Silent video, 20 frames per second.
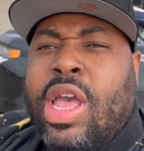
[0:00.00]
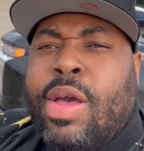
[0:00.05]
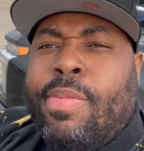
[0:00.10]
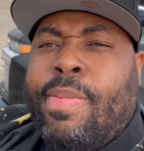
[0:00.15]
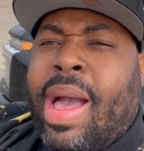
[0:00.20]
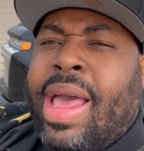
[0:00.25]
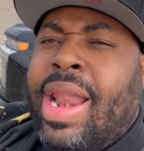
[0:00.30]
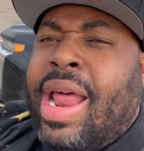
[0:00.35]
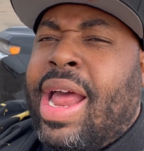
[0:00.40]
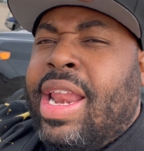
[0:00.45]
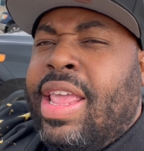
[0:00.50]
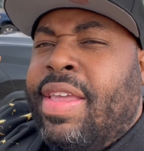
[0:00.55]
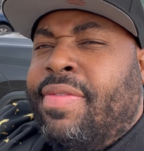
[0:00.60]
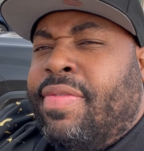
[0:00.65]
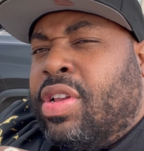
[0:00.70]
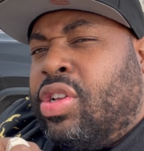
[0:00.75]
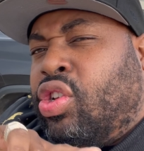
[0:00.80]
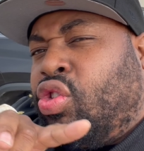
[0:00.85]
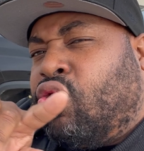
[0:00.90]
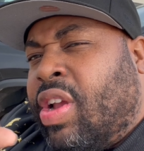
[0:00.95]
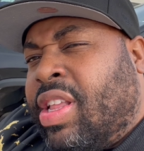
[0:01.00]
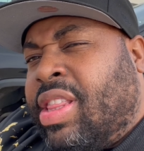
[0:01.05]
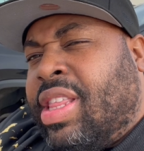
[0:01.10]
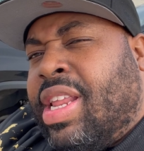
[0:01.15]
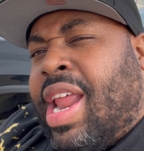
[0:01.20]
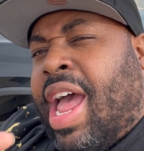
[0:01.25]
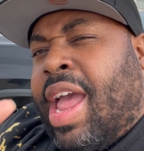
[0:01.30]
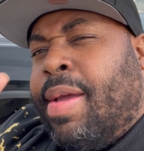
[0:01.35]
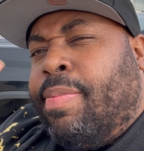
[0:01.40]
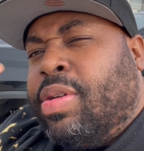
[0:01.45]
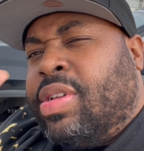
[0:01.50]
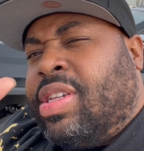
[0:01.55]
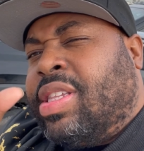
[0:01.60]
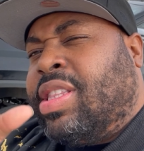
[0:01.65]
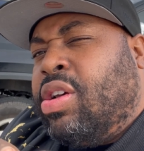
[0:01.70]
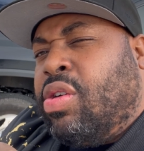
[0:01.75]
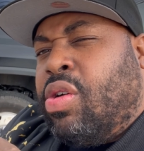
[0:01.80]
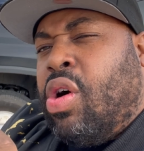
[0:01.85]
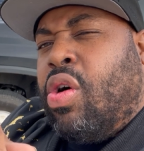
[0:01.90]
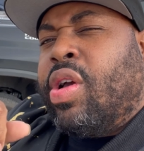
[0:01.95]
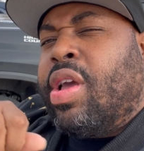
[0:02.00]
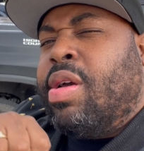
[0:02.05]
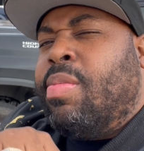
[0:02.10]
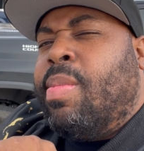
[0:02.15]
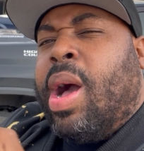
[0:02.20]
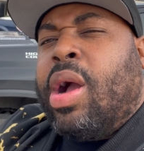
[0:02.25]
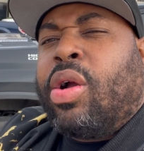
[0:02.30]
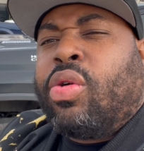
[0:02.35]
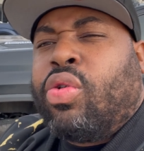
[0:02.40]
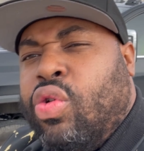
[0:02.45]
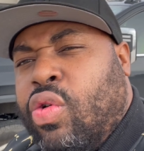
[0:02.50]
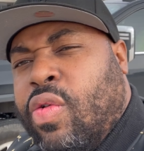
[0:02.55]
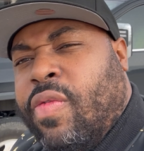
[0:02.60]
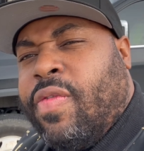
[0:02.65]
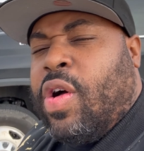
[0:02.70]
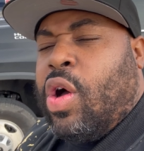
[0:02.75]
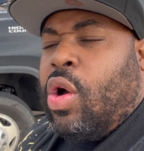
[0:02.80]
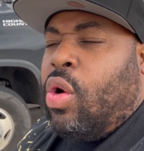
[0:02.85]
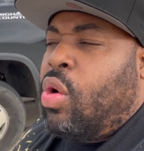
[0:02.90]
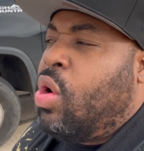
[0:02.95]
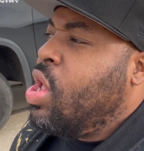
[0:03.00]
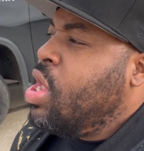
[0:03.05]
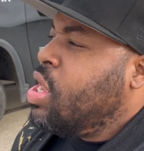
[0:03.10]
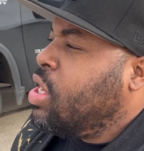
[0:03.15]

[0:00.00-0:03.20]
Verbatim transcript: Might not even drink tonight, but still gonna get my groove on.